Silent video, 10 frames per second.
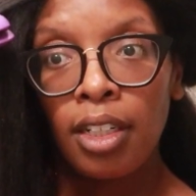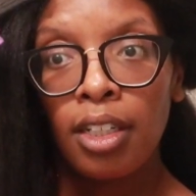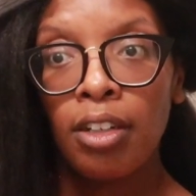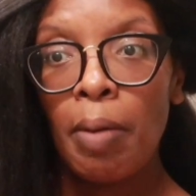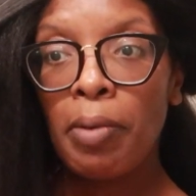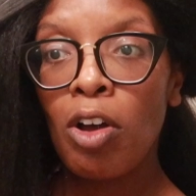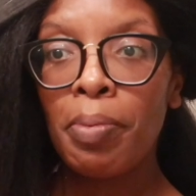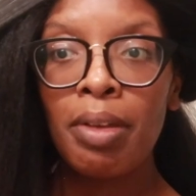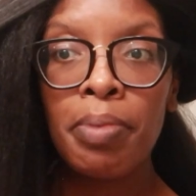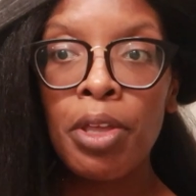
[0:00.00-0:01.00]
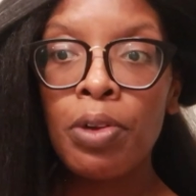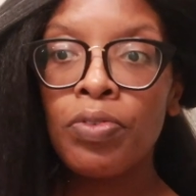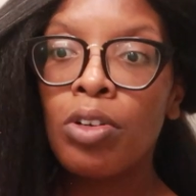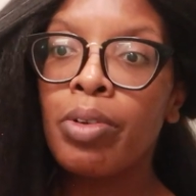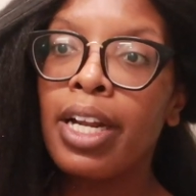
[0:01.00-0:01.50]
Oh, I'm gonna be
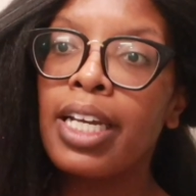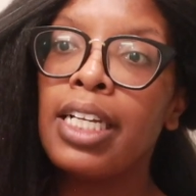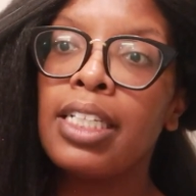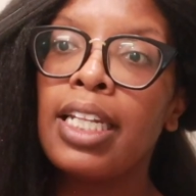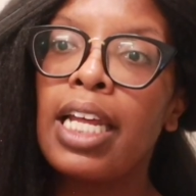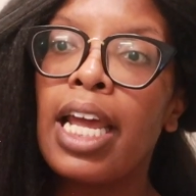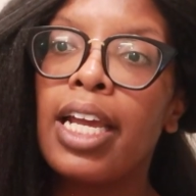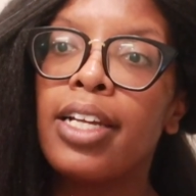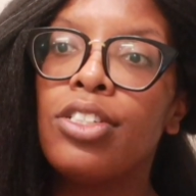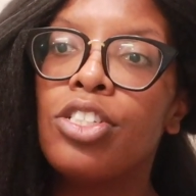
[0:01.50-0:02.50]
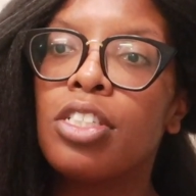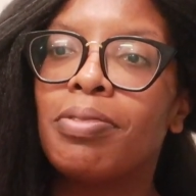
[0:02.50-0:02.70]
beautiful when I get in that age.